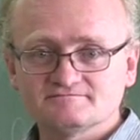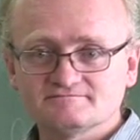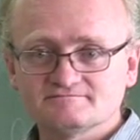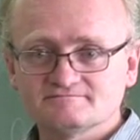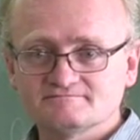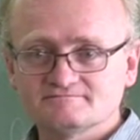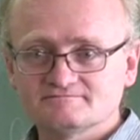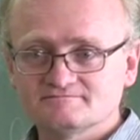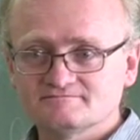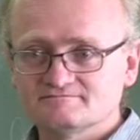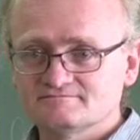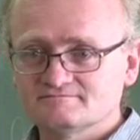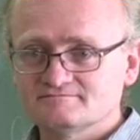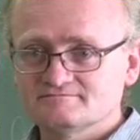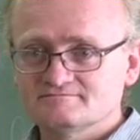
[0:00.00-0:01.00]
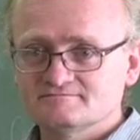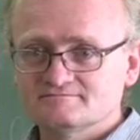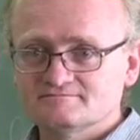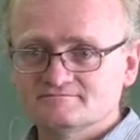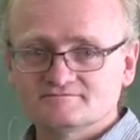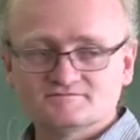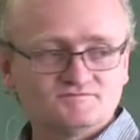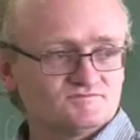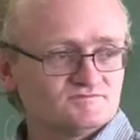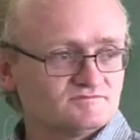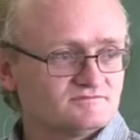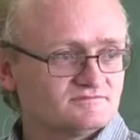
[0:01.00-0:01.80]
Nothing is said.